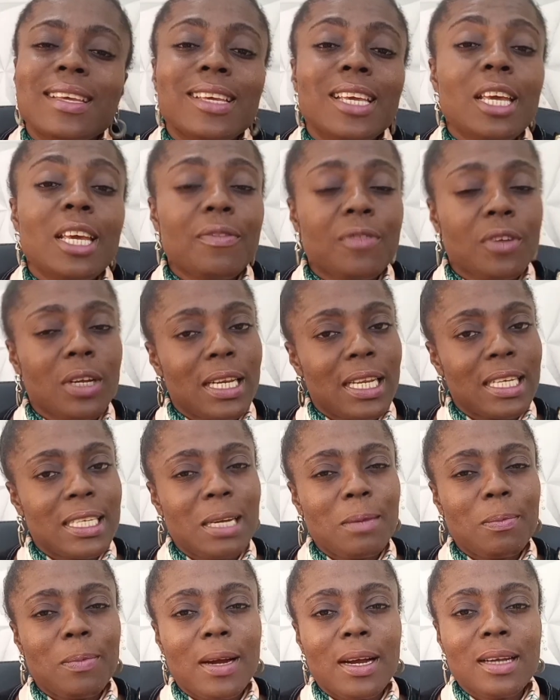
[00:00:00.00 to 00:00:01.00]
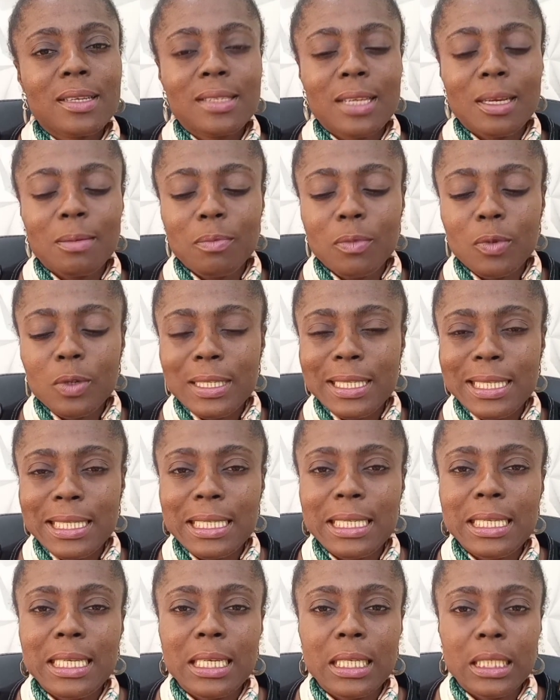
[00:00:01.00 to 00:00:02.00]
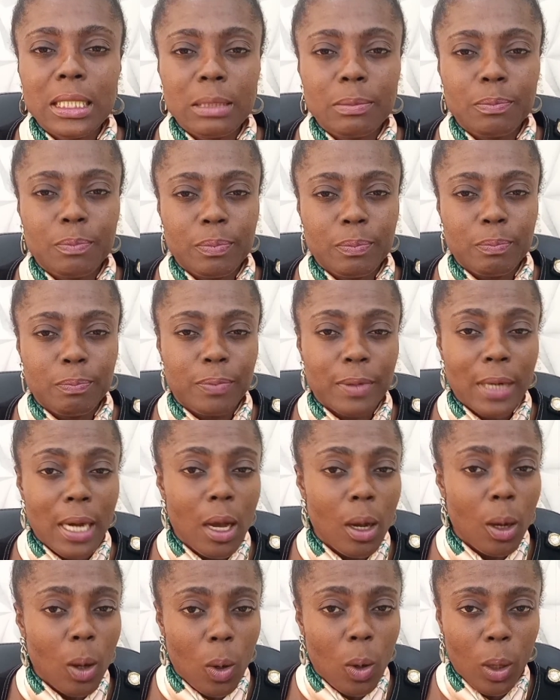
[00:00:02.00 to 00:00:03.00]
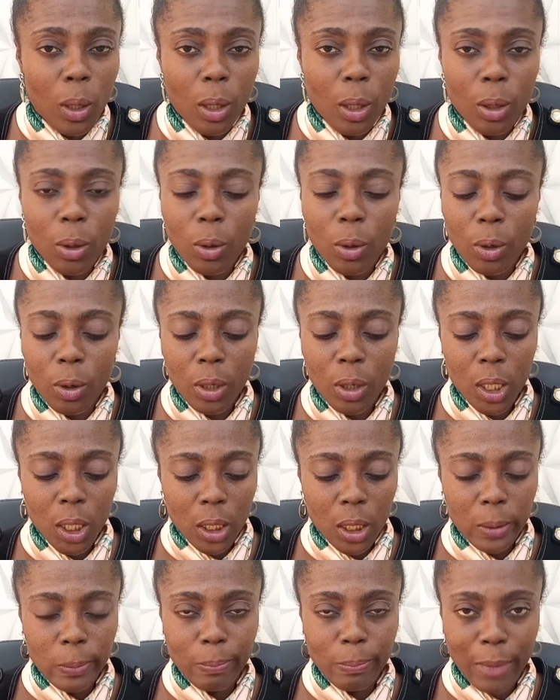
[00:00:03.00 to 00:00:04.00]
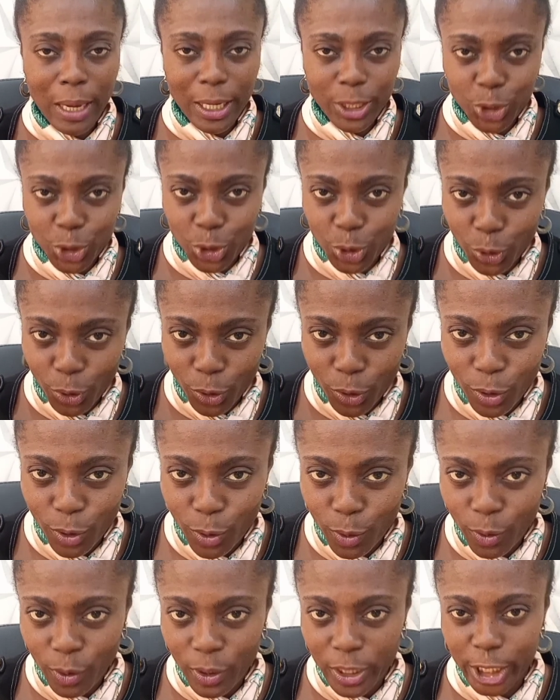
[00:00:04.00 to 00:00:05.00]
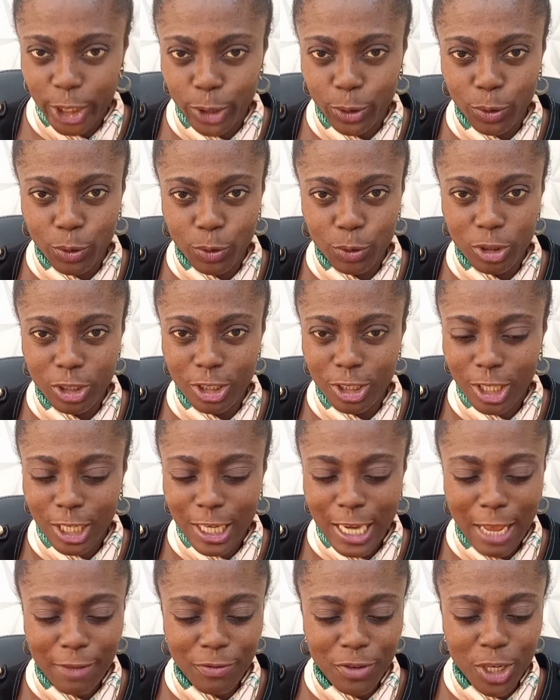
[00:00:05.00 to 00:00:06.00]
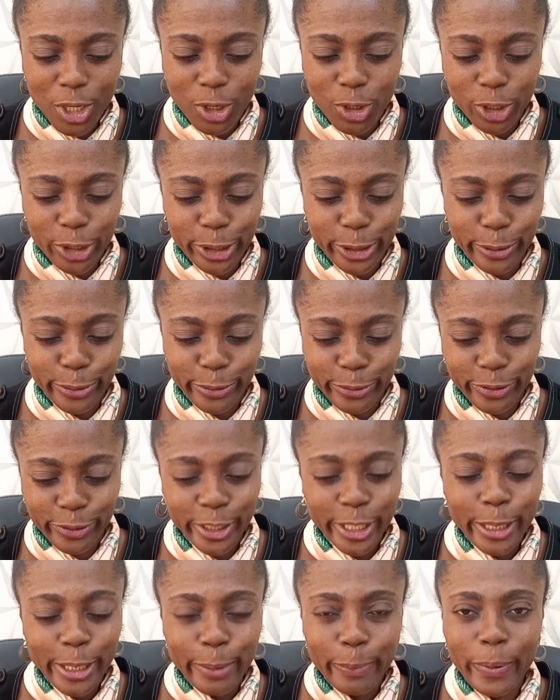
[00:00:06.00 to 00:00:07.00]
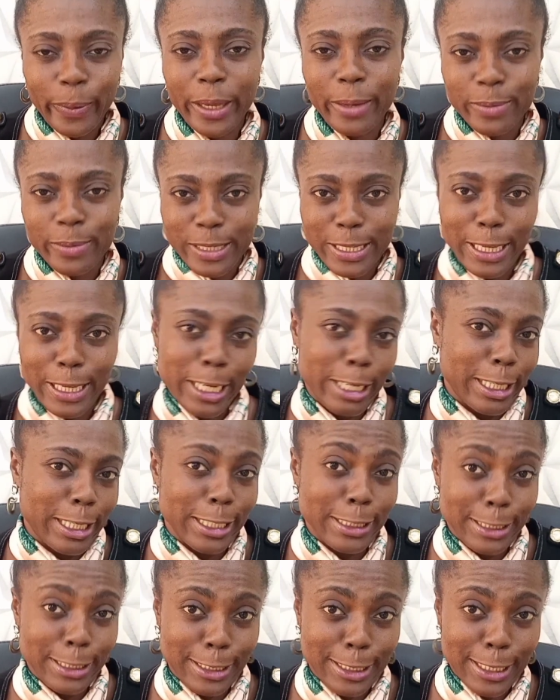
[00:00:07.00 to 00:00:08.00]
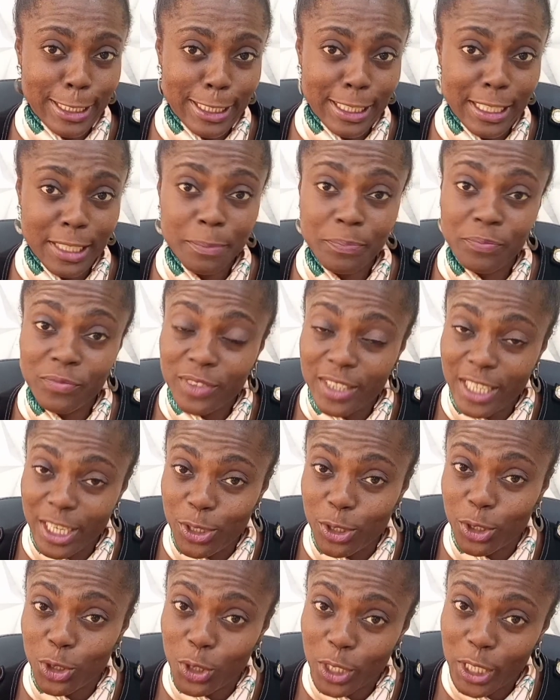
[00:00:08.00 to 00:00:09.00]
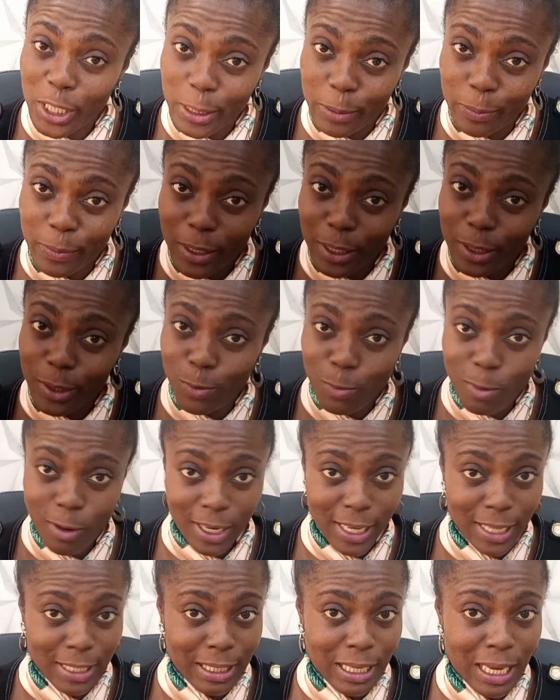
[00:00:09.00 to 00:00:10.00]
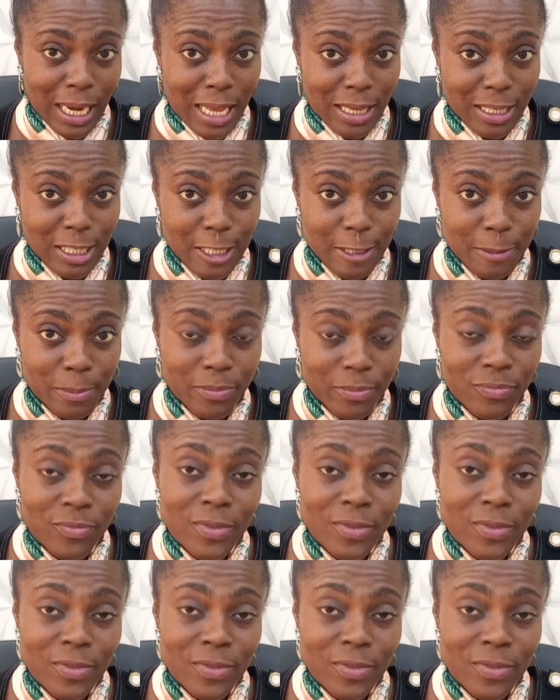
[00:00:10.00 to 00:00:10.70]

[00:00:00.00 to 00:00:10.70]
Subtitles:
if your leather bags are mostly in brown color, mature, not having a lot of pimps here and there, then you're talking about the working class.